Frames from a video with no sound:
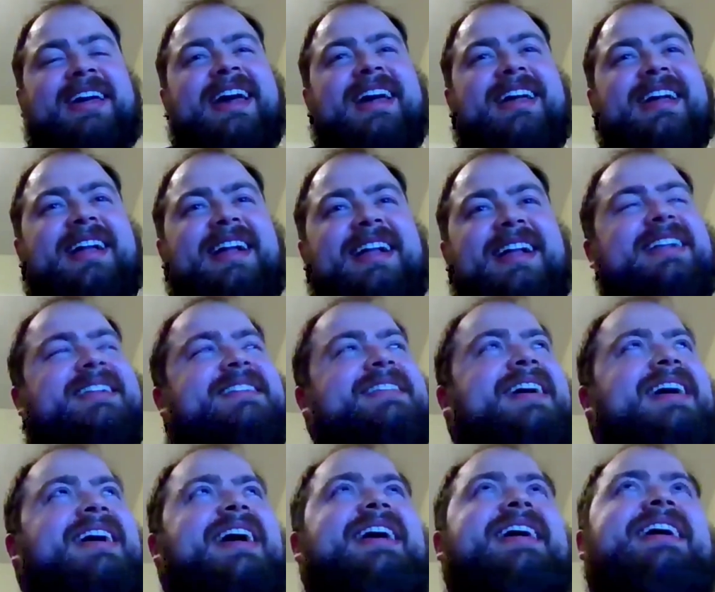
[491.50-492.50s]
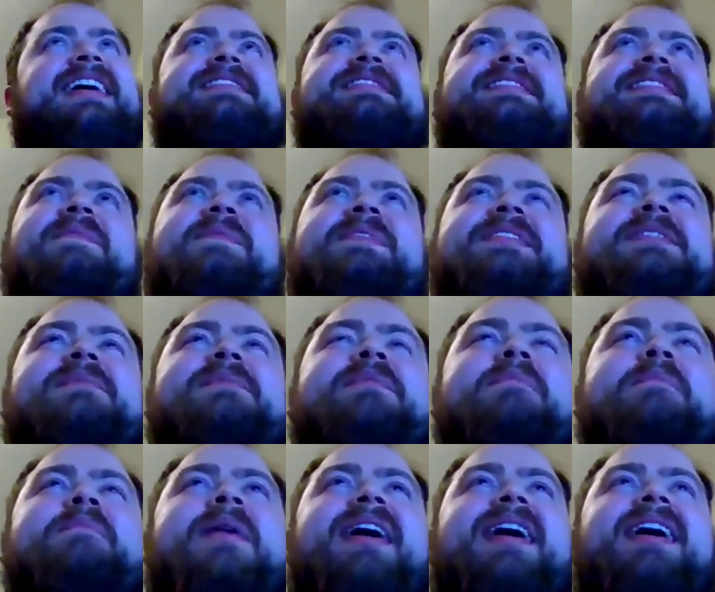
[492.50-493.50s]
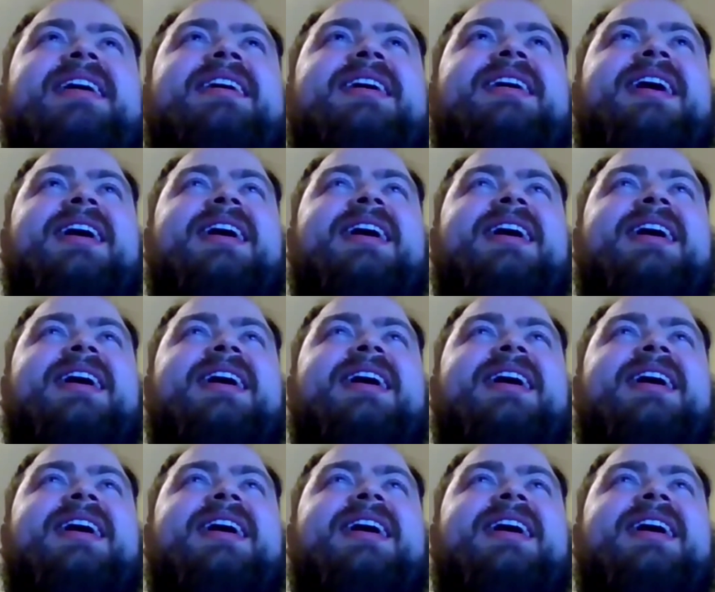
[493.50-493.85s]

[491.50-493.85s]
And I guess some of my